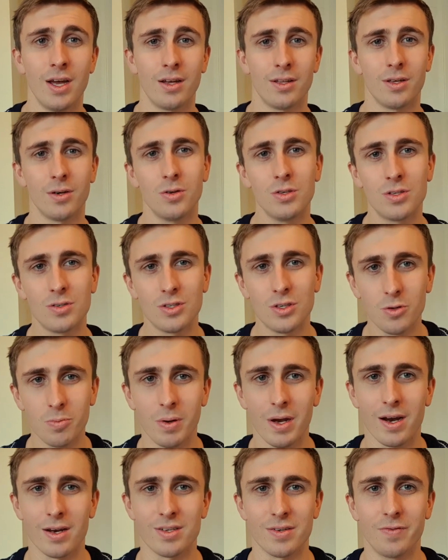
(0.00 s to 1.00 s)
those two
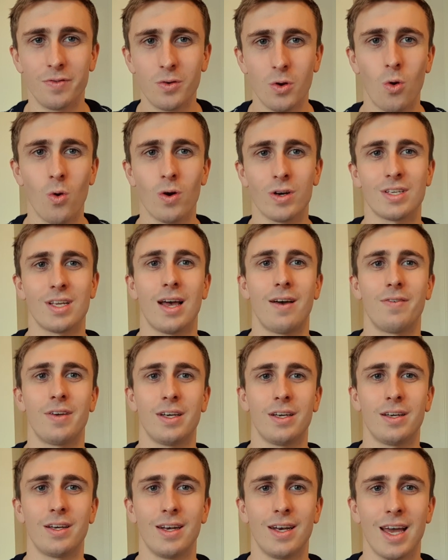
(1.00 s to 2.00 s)
players of course
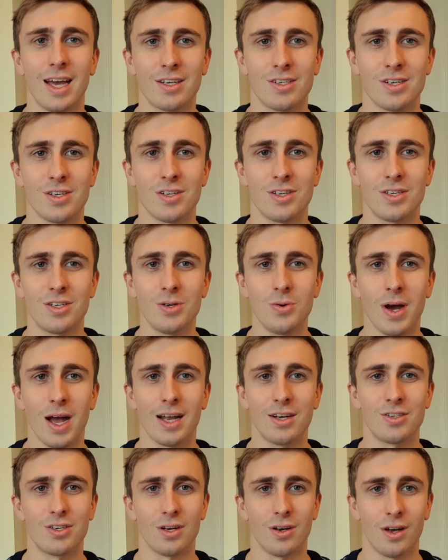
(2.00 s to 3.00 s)
having connections to
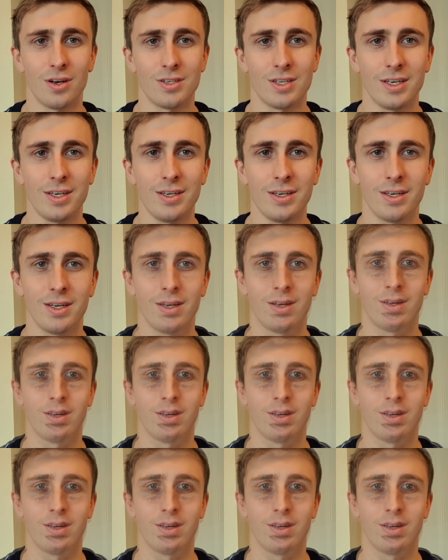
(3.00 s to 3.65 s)
Ancelotti,